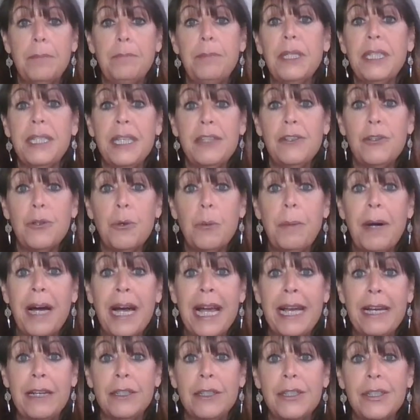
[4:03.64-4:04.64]
potential
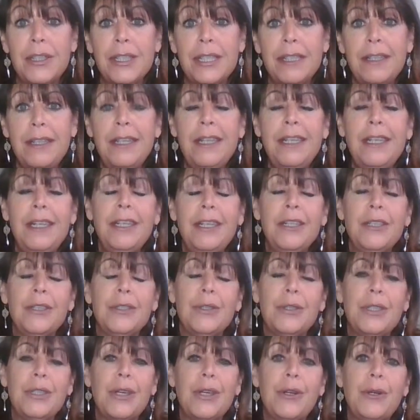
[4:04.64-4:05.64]
buyers.
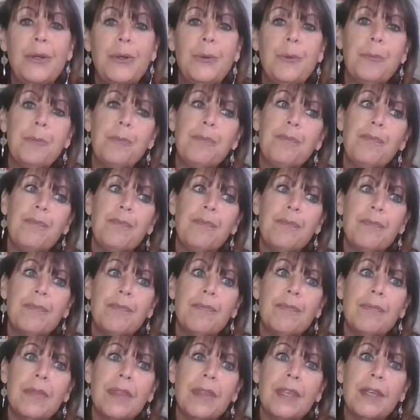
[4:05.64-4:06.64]
So
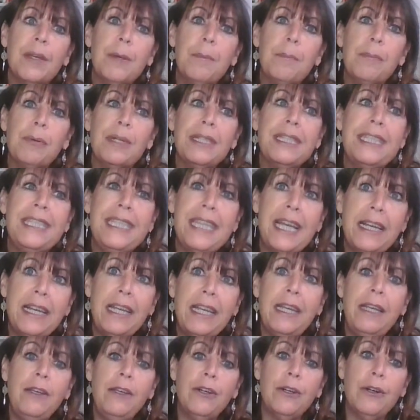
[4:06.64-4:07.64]

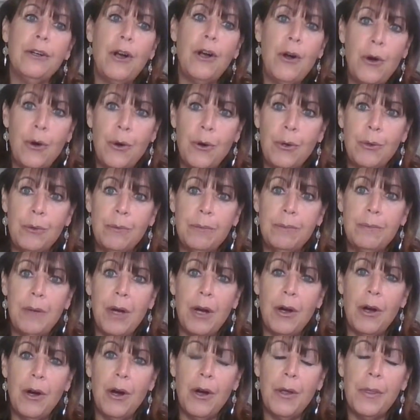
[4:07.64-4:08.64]
presenting your home
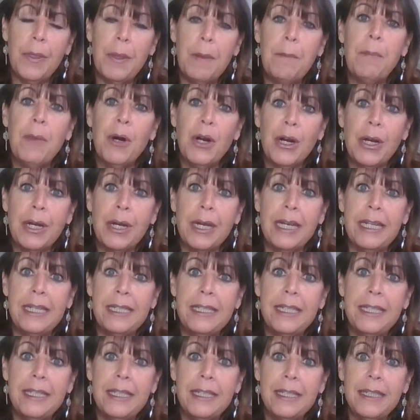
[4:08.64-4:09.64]
on the market
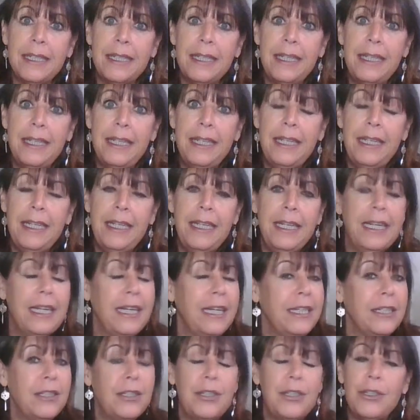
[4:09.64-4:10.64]

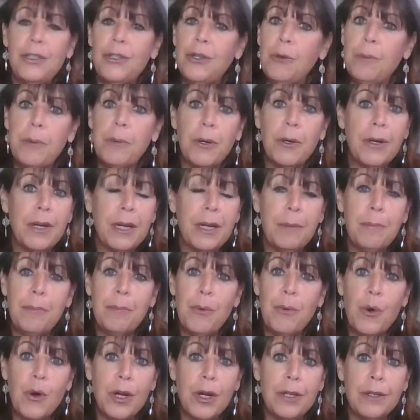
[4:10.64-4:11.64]
is super
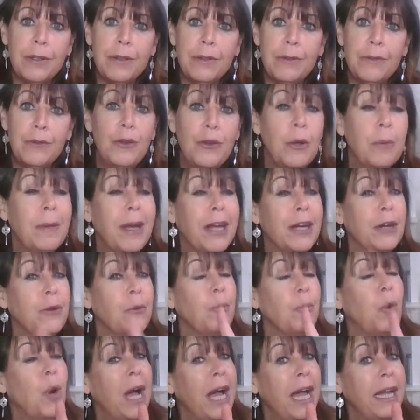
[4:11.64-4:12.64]
important, no
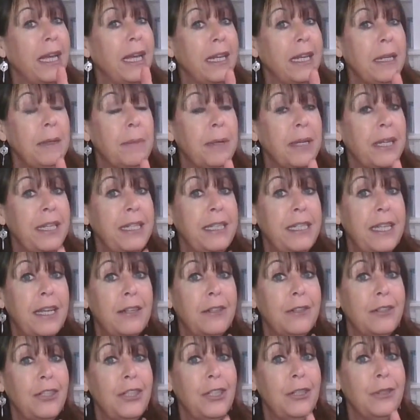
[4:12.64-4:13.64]
matter what anybody
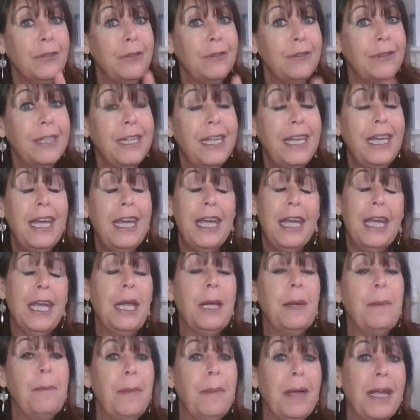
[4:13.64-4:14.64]
tells you.
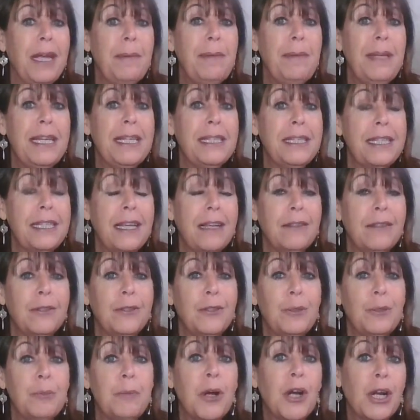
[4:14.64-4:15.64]
It may be a
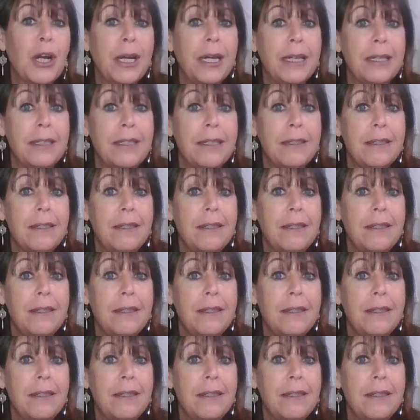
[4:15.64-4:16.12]
seller's market,